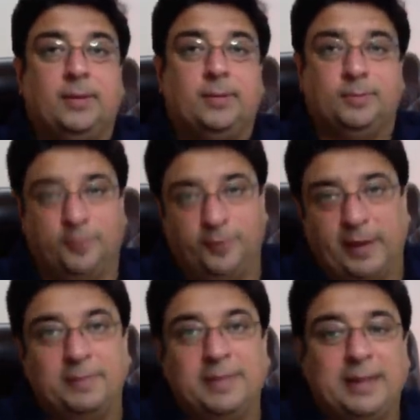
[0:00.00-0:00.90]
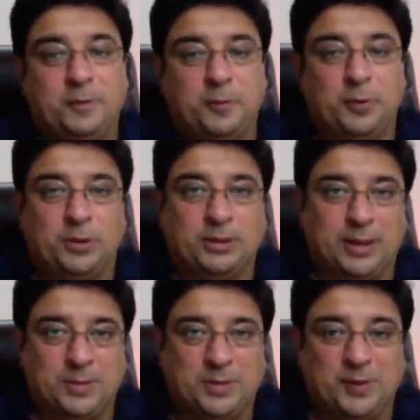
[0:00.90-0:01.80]
Family, of course,
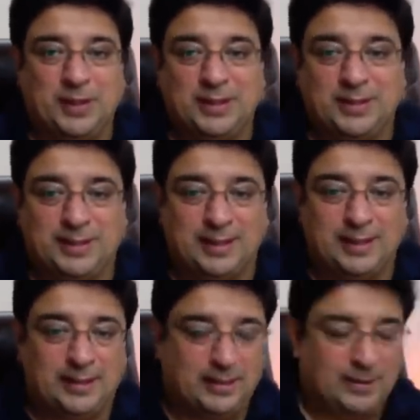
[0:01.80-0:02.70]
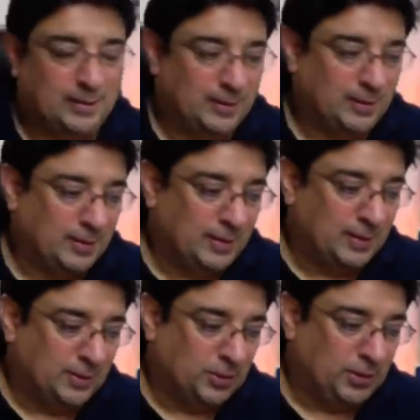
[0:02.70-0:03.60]
comes first. And
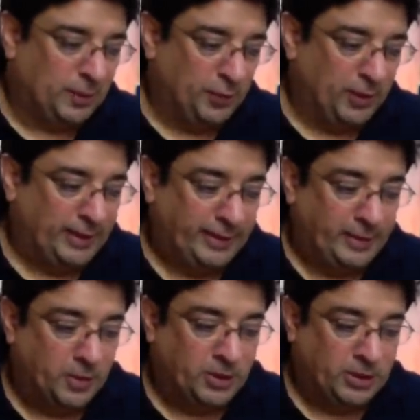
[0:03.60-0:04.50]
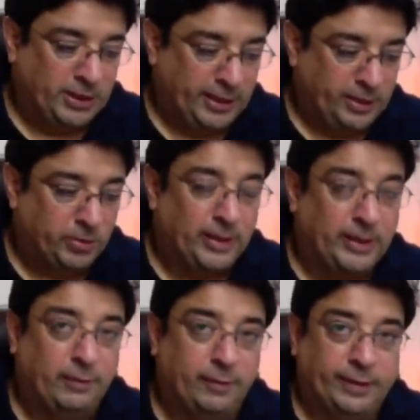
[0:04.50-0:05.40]
so therefore, I did not schedule any
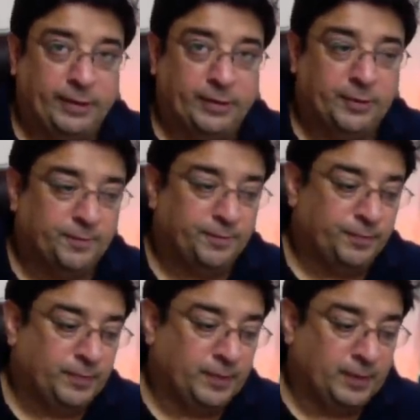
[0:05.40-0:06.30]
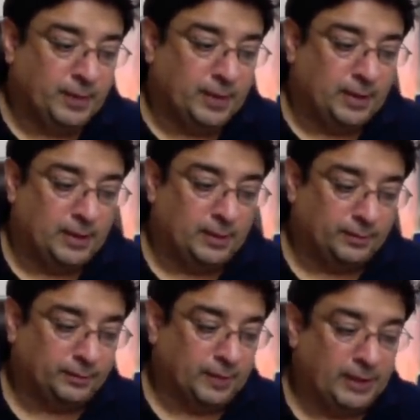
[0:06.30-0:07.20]
video.
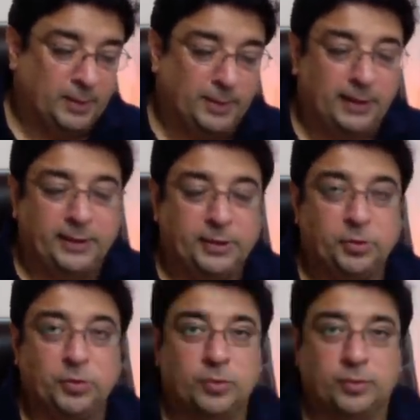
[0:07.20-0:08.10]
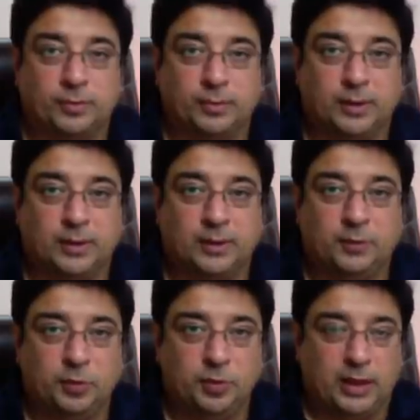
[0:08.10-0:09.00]
I typically do a
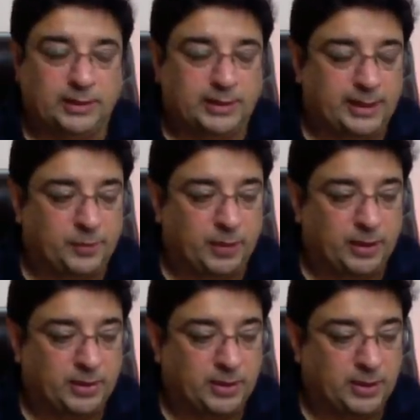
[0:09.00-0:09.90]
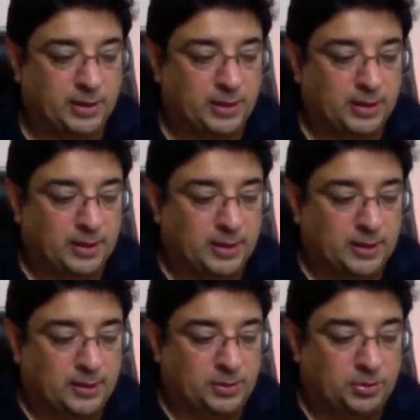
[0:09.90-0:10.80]
few hours in advance
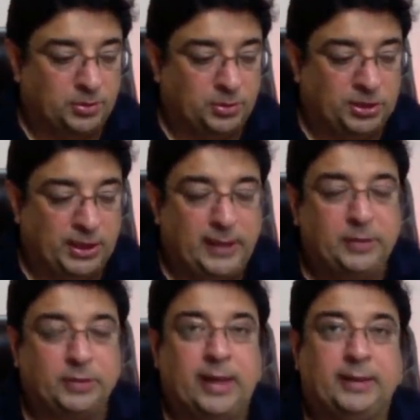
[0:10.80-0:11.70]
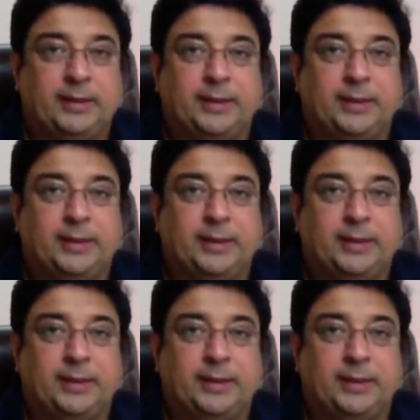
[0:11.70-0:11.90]
to tell you that